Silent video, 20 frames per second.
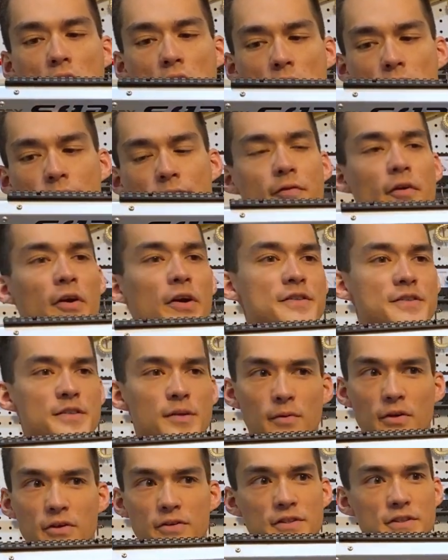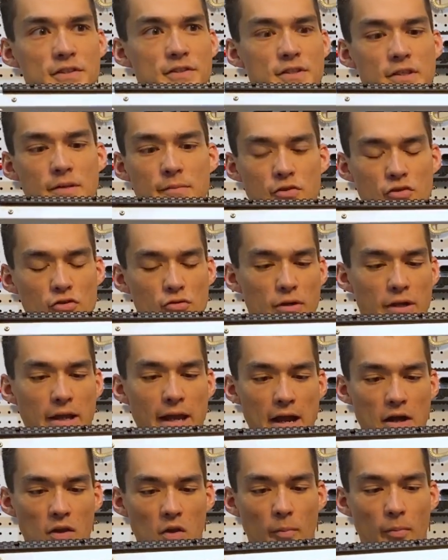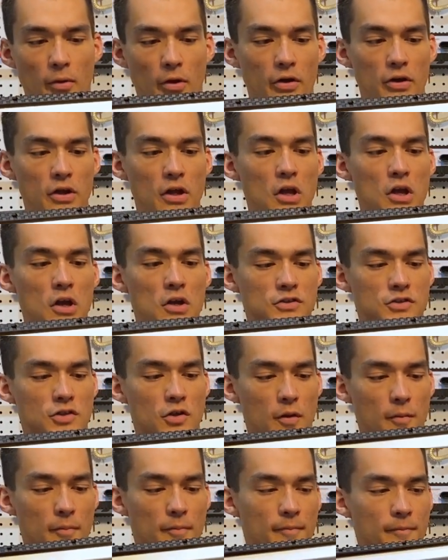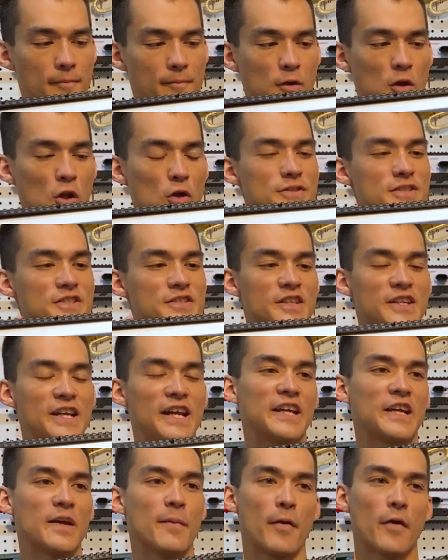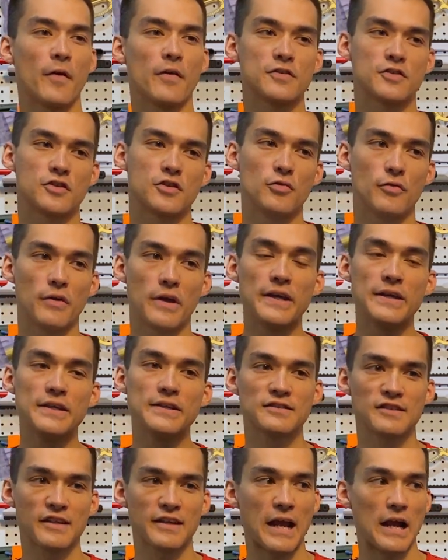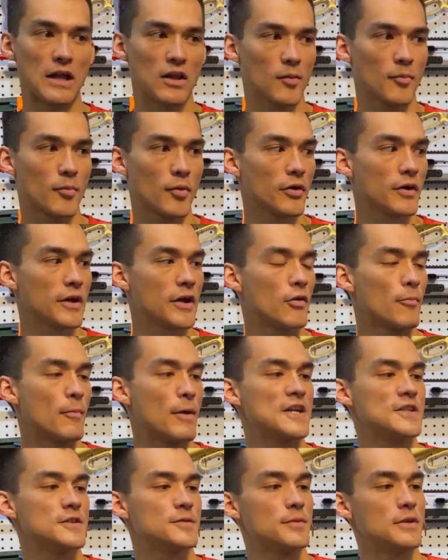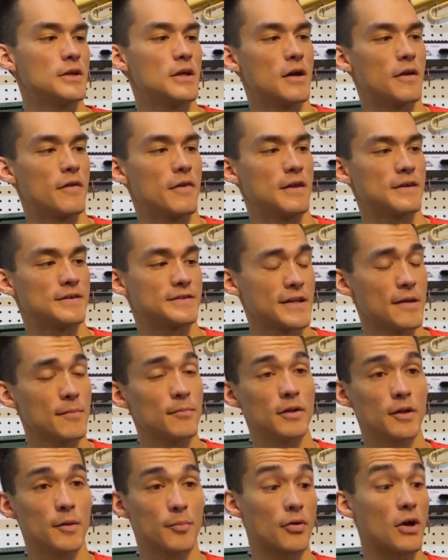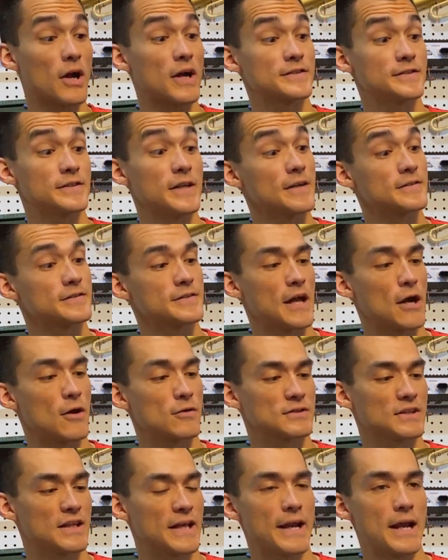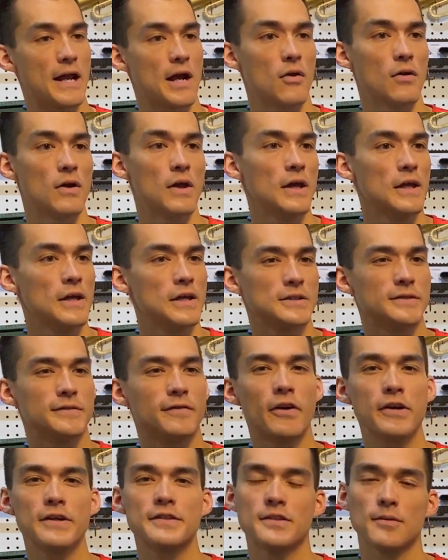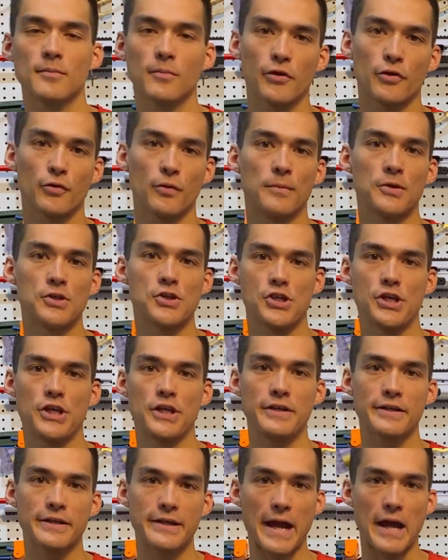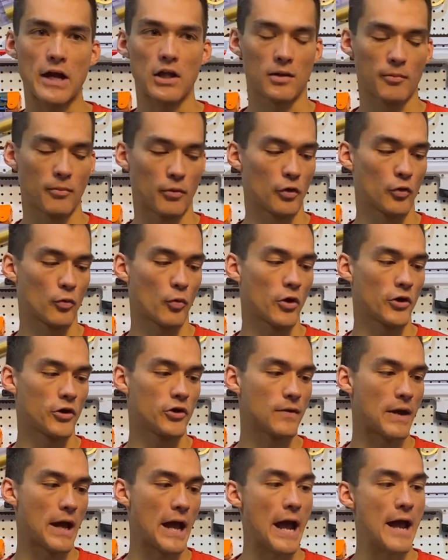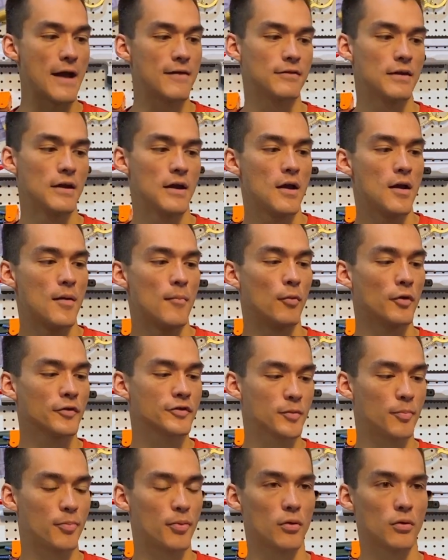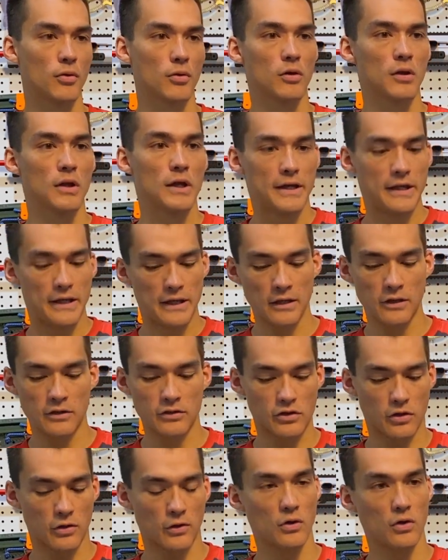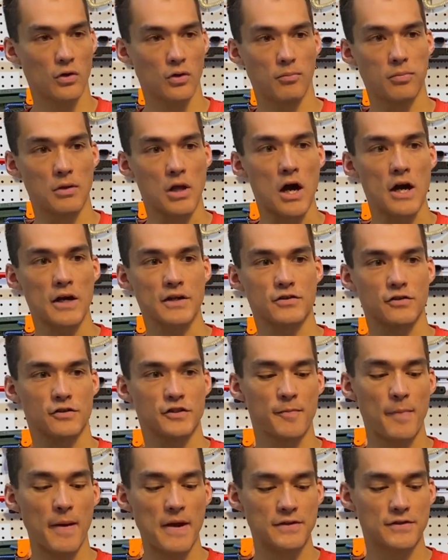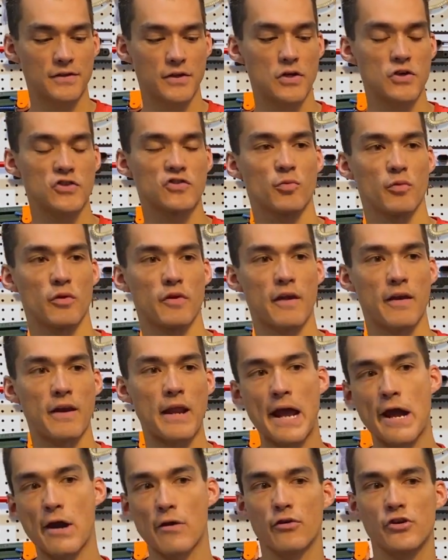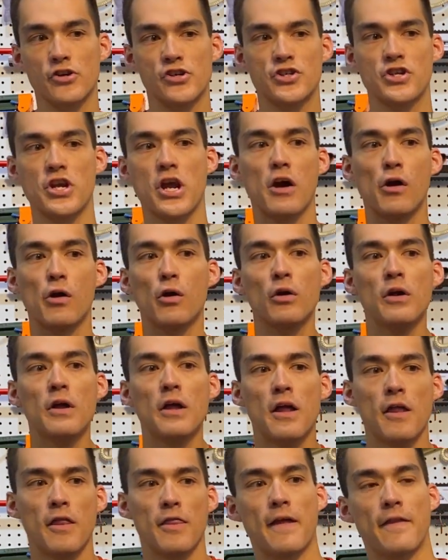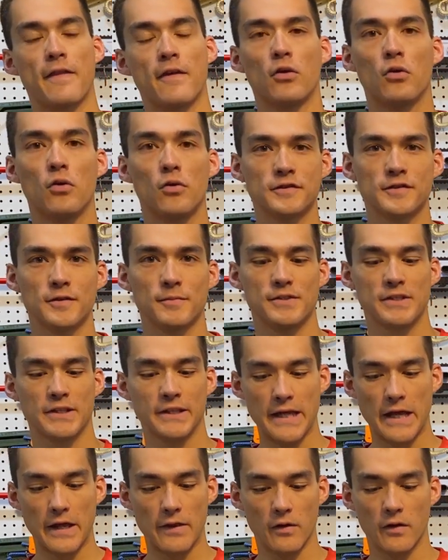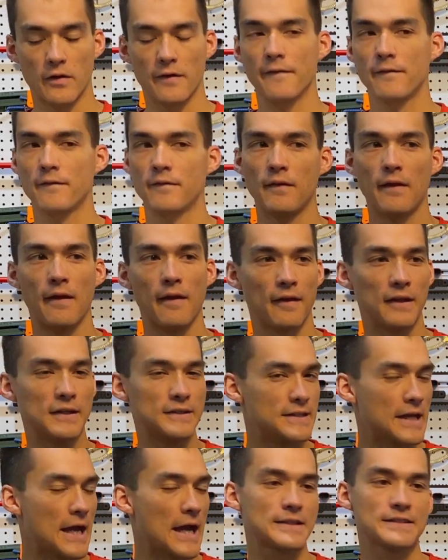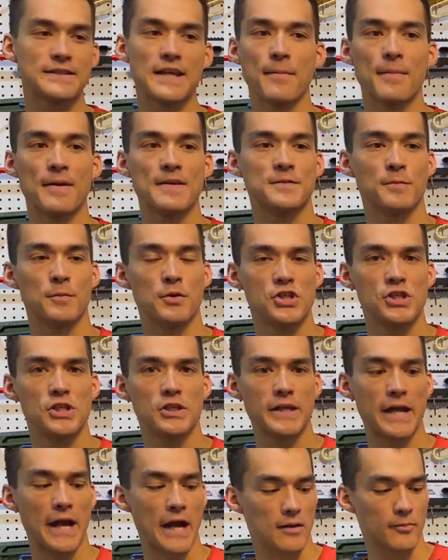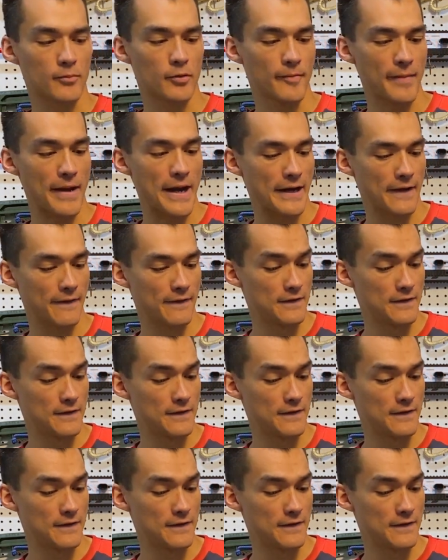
Very similar system to a Caliburn. So the closest thing I can compare this to is a Caliburn. It reminds me of the assembly process and how it's laid out. It's very similar to a machined Caliburn, where you have multiple internal blocks or spacers with an outer shell that then holds them together. exact same as the machine caliber back in the